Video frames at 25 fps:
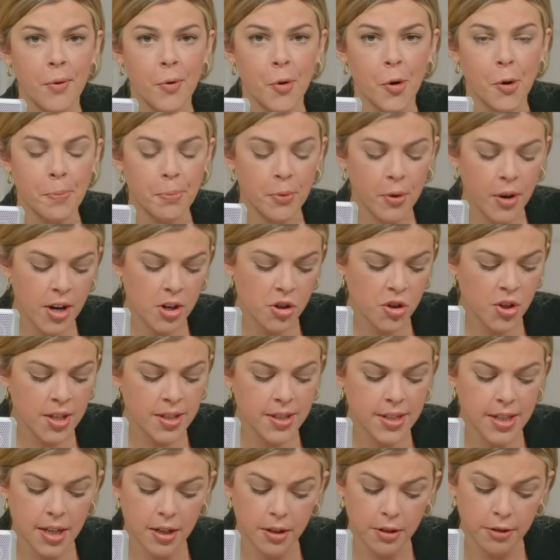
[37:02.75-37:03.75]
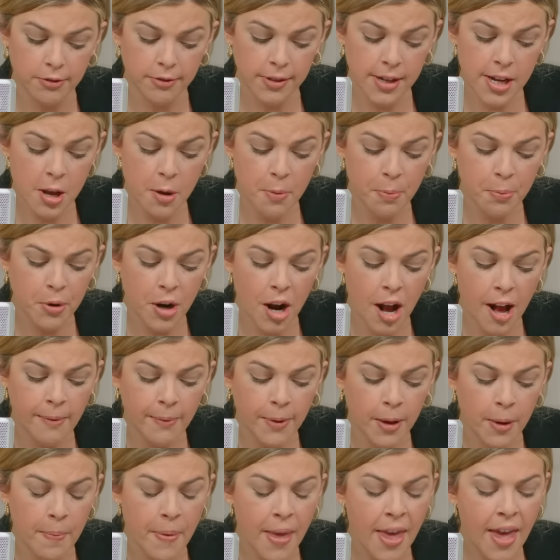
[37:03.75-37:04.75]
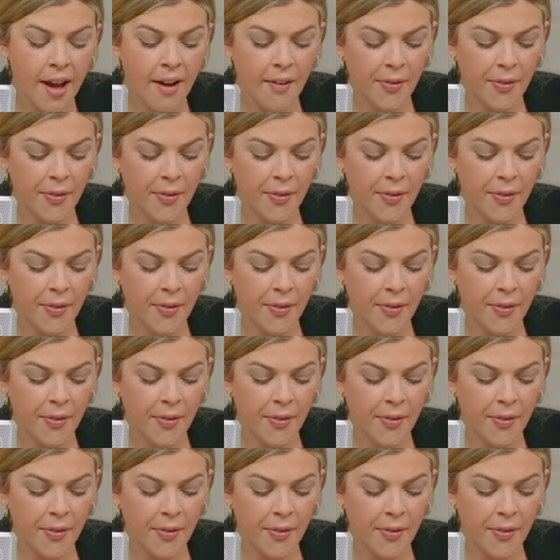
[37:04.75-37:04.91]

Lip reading: corporations. They're a real problem.